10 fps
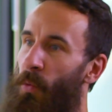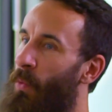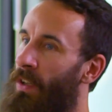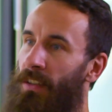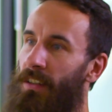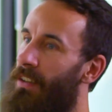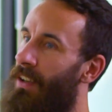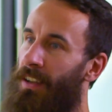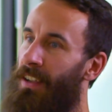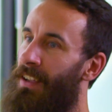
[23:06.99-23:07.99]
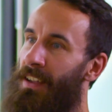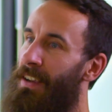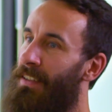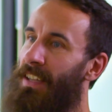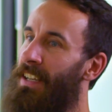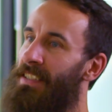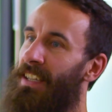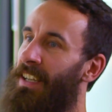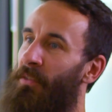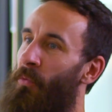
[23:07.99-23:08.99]
weird that it's
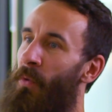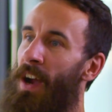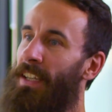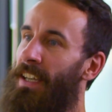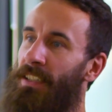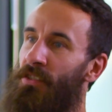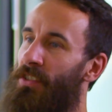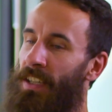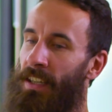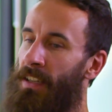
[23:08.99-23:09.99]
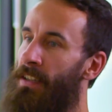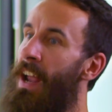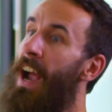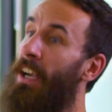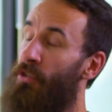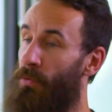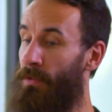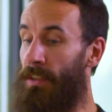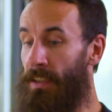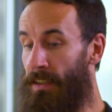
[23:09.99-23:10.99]
like, why can't you just get an actual
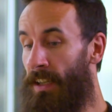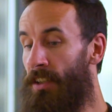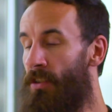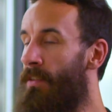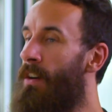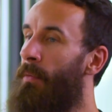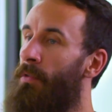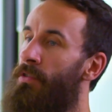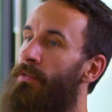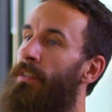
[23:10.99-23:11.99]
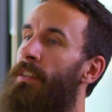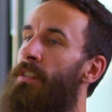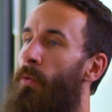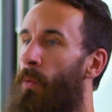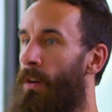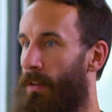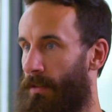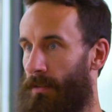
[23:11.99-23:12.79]
teenager the opportunity to work?